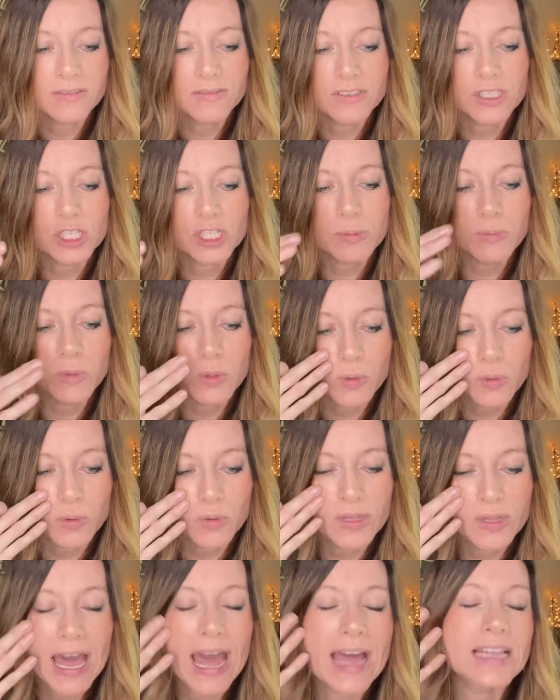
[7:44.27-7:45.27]

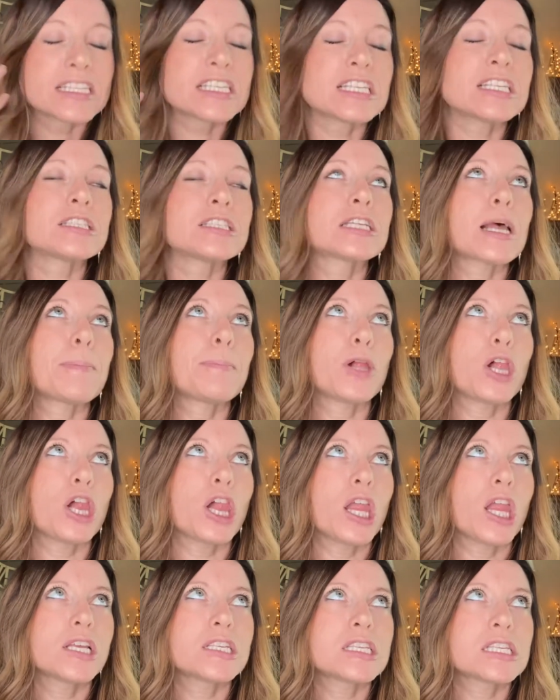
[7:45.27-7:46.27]
smooth, and
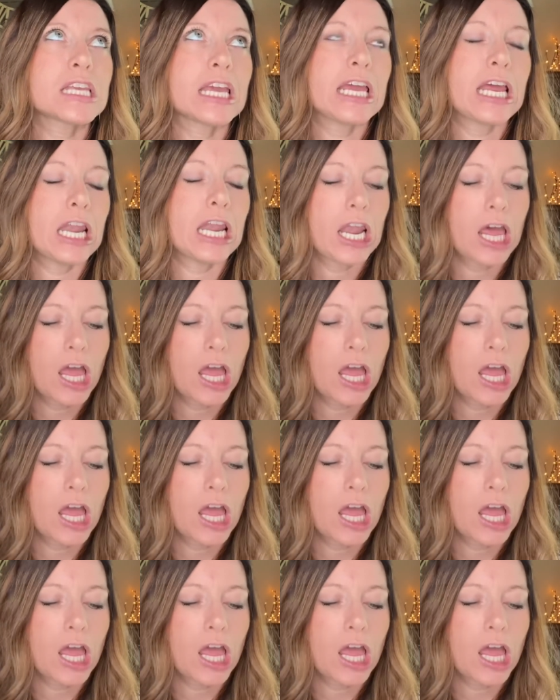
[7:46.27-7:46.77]
supple skin.